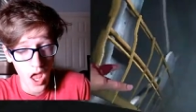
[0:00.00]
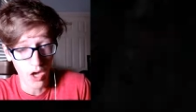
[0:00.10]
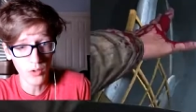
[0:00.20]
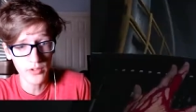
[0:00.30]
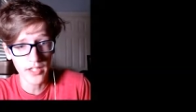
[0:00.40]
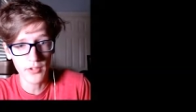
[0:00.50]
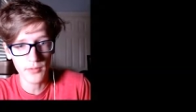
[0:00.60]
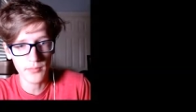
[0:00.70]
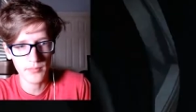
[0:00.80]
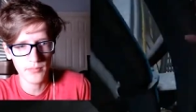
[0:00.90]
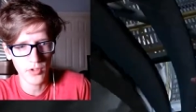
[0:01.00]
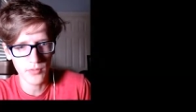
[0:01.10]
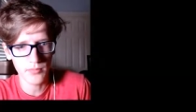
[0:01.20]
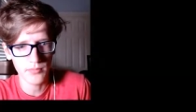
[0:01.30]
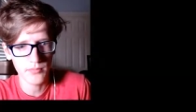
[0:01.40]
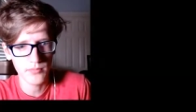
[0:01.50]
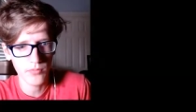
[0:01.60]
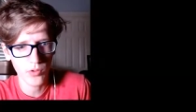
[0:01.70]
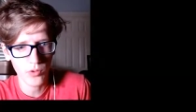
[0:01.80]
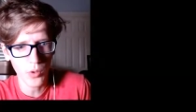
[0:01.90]
Okay, they're they're
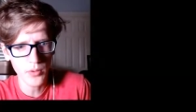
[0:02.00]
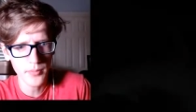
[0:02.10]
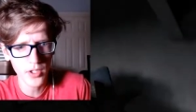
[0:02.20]
throwing